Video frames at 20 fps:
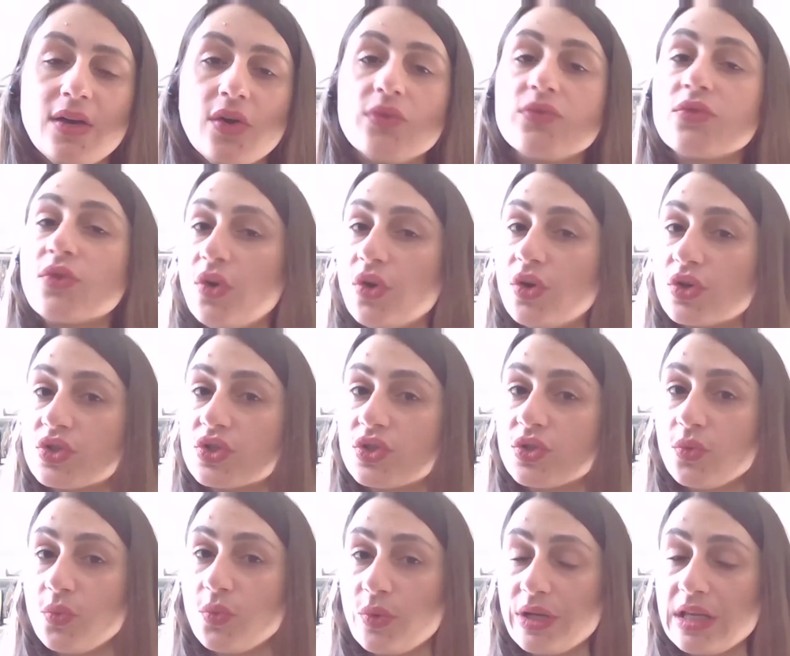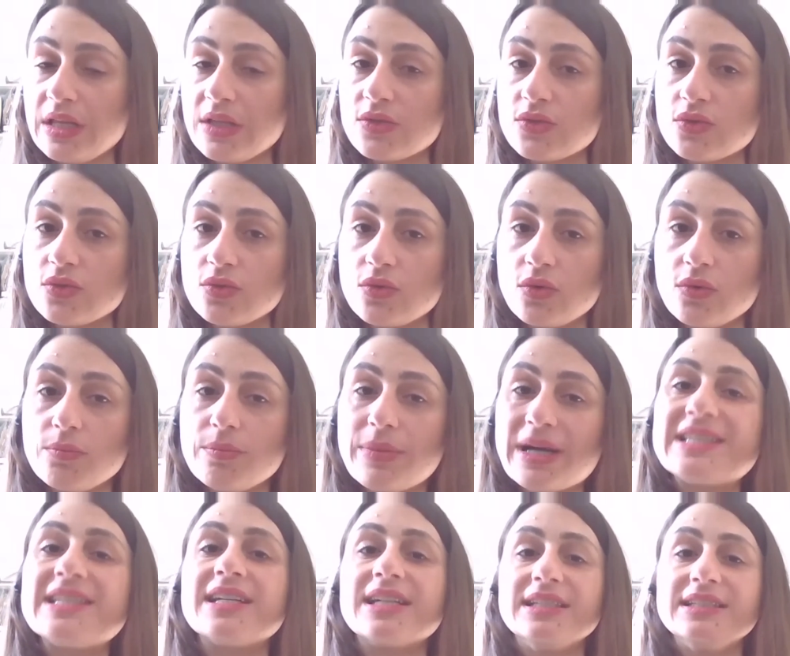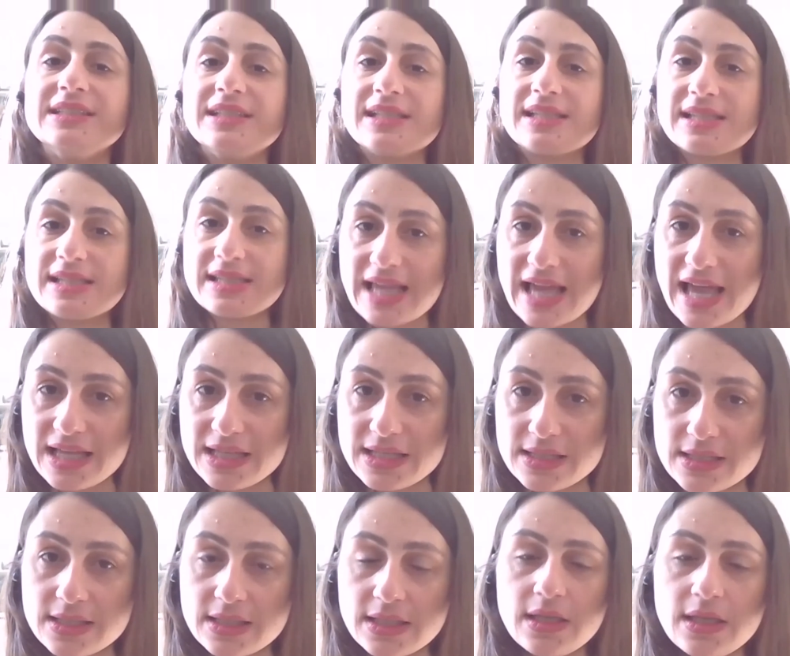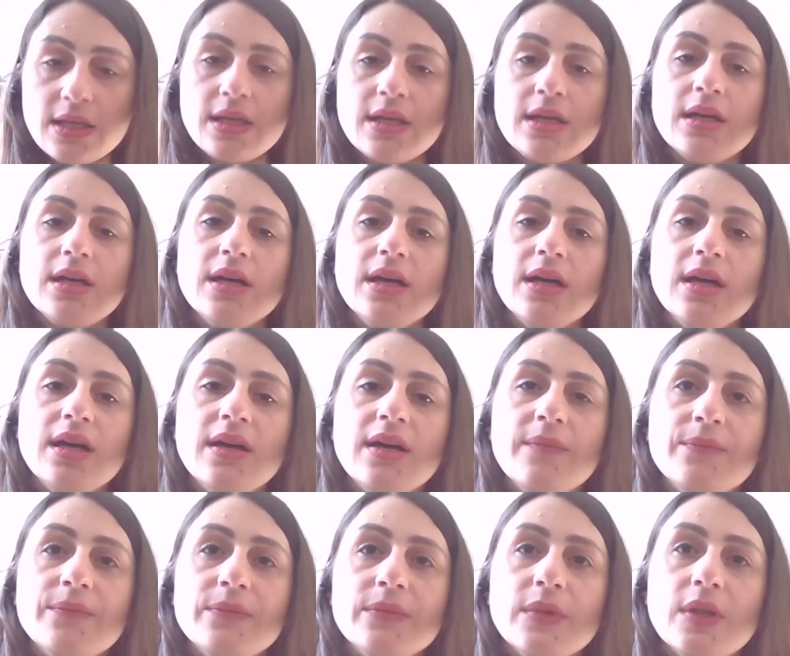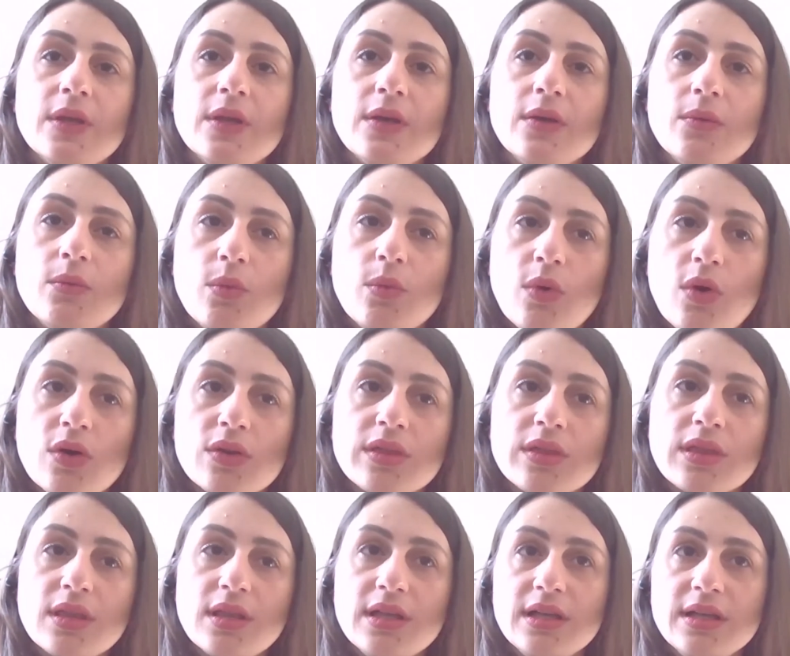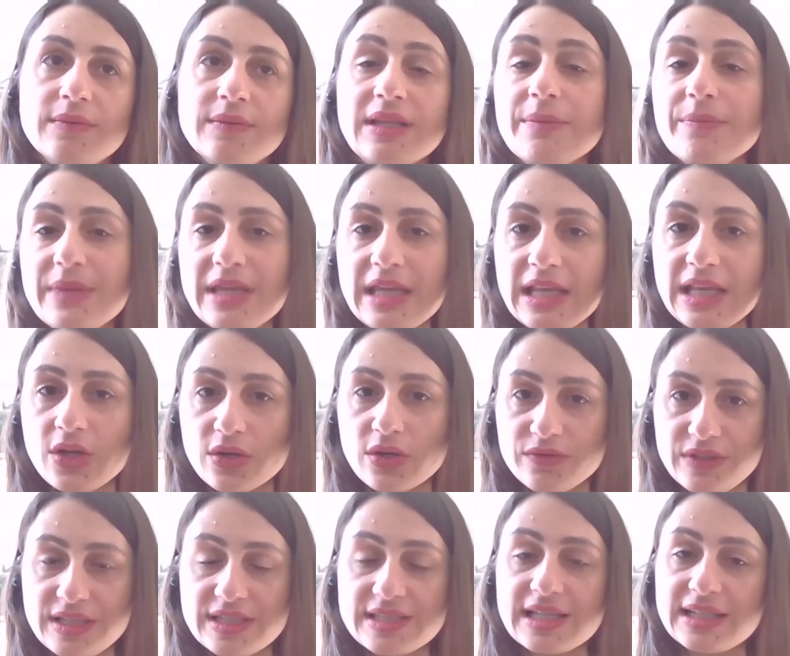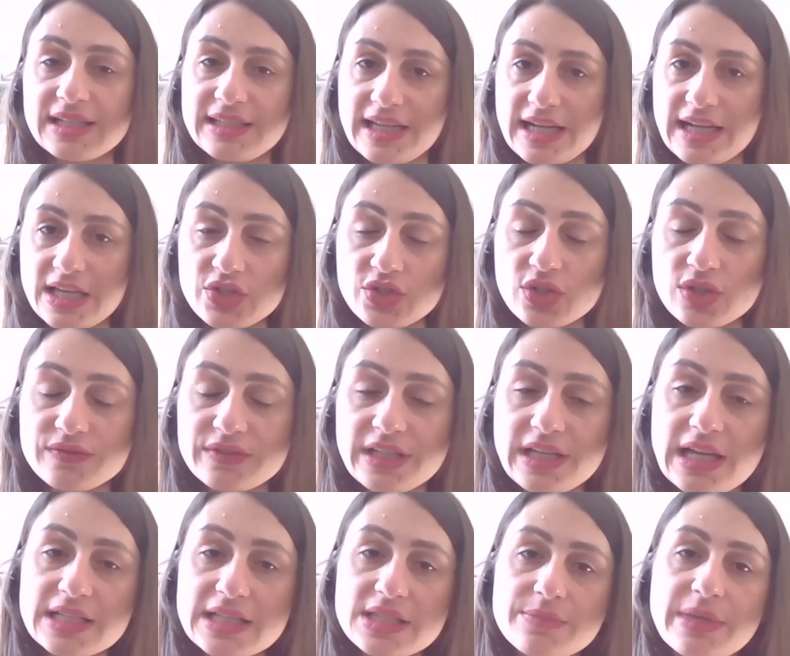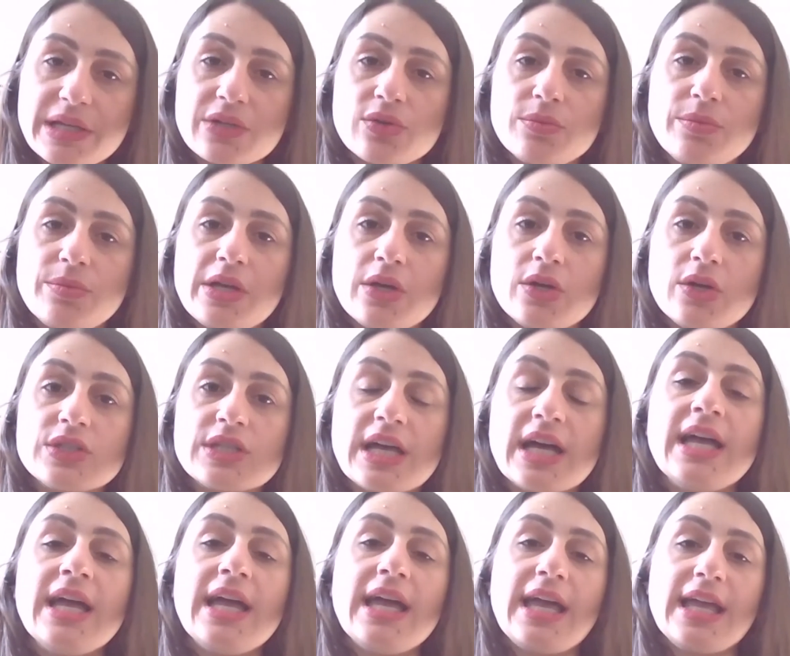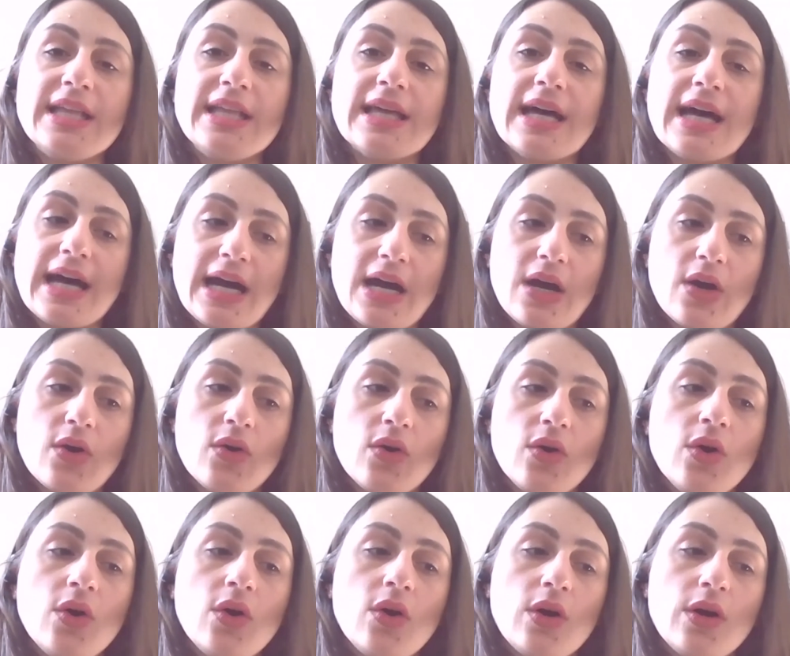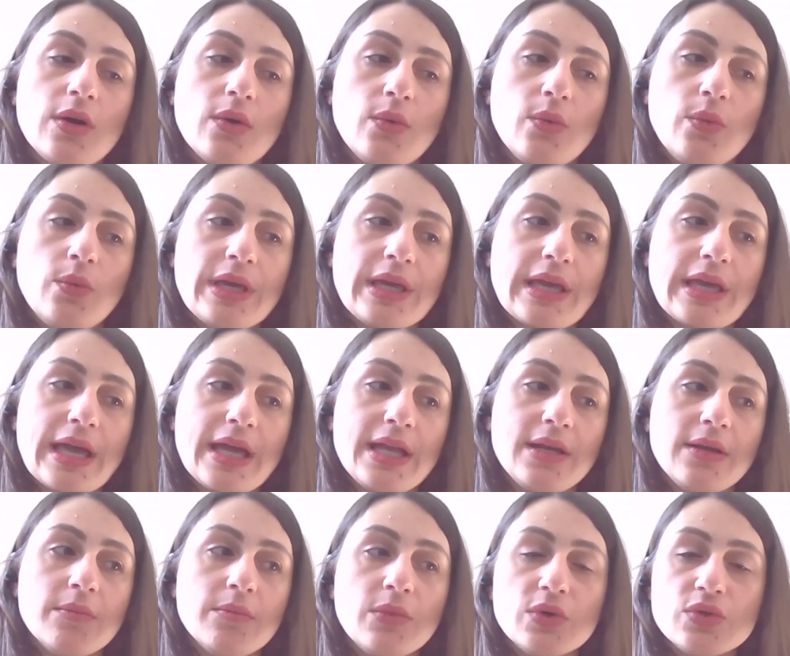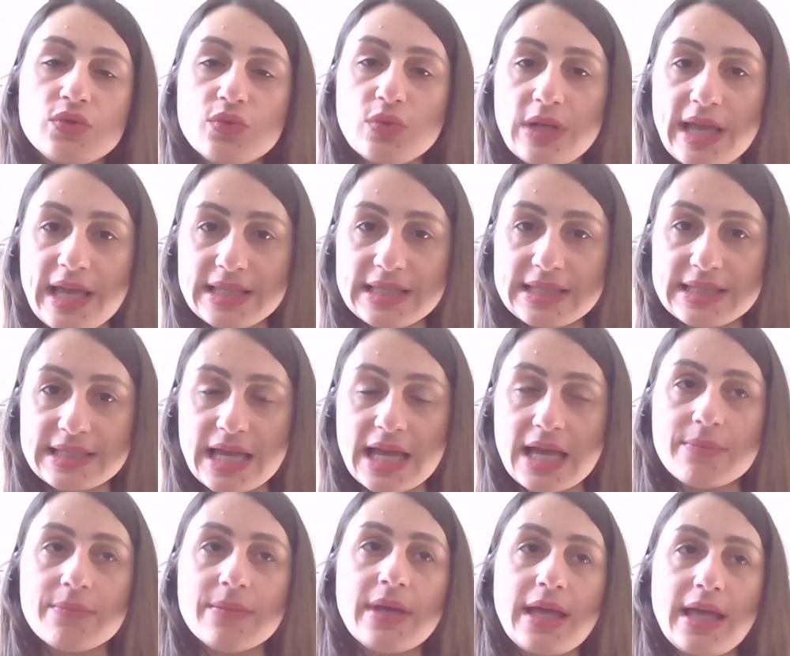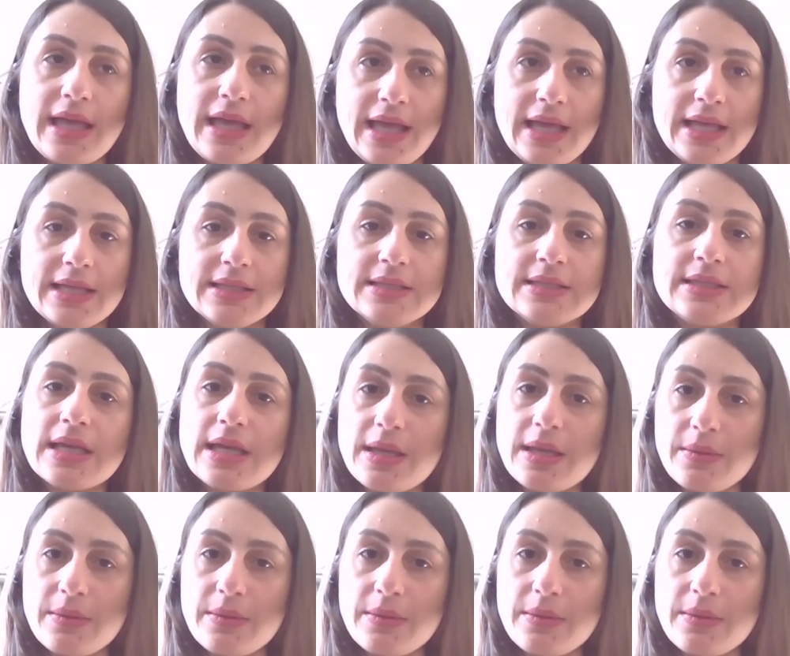Of course, we need to better understand what the meaning of this alteration of the gut microbiota and how we can modulate them and